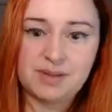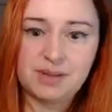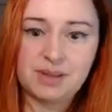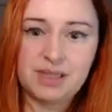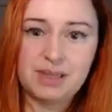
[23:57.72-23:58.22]

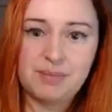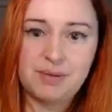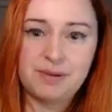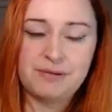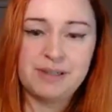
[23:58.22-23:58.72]
Okay,
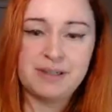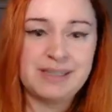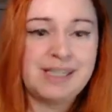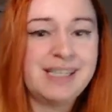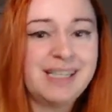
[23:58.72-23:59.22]
perfect.
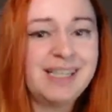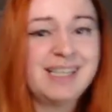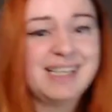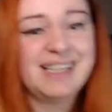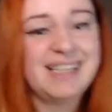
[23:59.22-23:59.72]

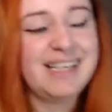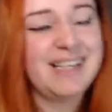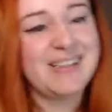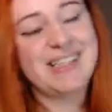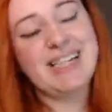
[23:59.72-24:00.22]

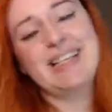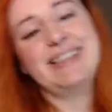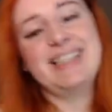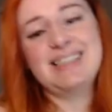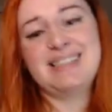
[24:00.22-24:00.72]
Okay, and
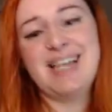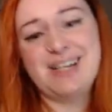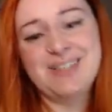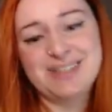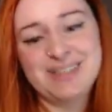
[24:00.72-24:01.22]
this is how
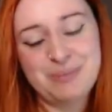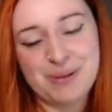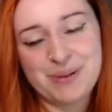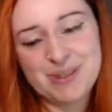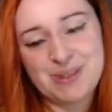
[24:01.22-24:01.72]
you're
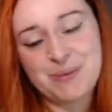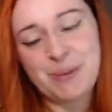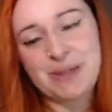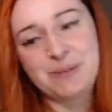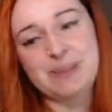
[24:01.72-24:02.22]
supposed to
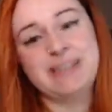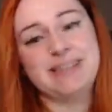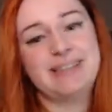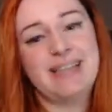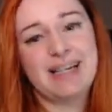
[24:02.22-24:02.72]
win with this
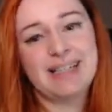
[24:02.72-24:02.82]
deck.